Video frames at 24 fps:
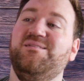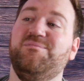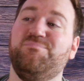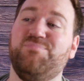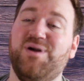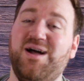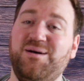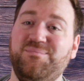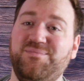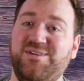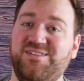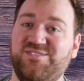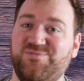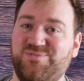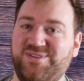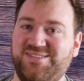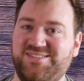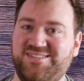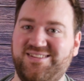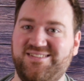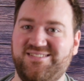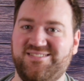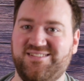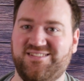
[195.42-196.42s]
Problem is,
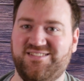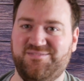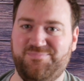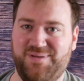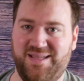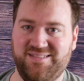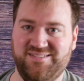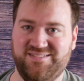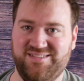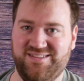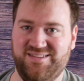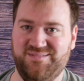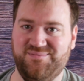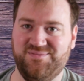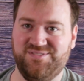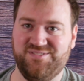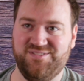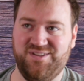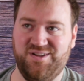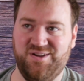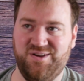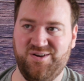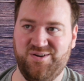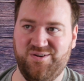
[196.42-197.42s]
Wistia is expensive,
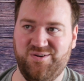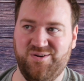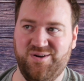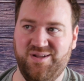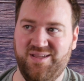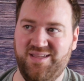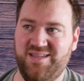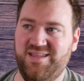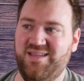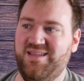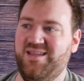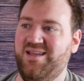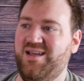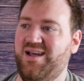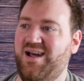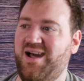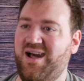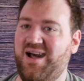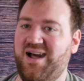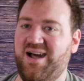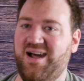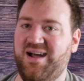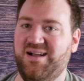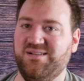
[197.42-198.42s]
so
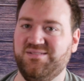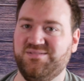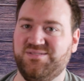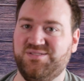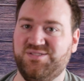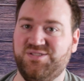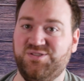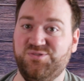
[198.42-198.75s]
uh,